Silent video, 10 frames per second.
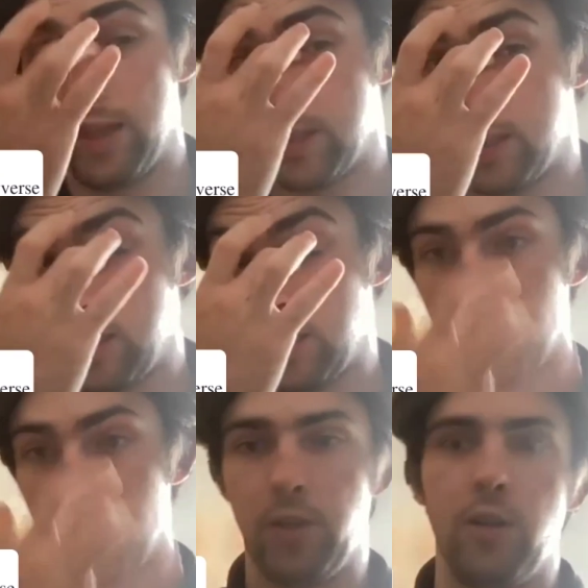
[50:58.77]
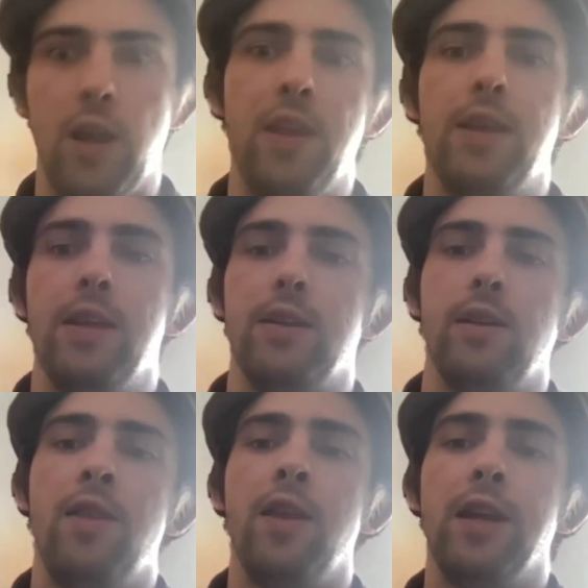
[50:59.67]
that's really good. I think it
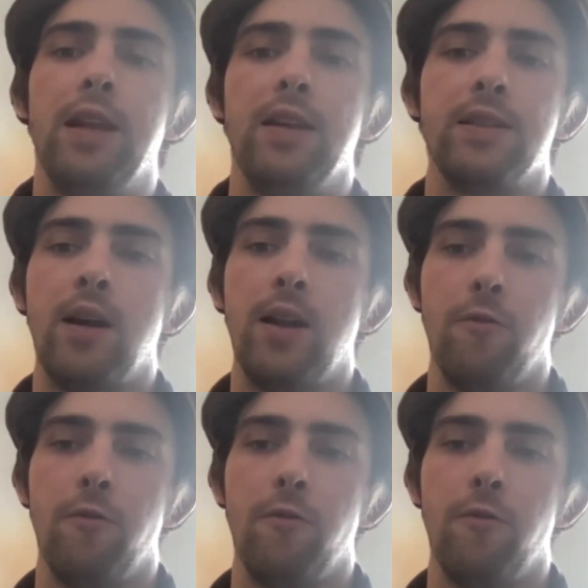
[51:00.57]
is kind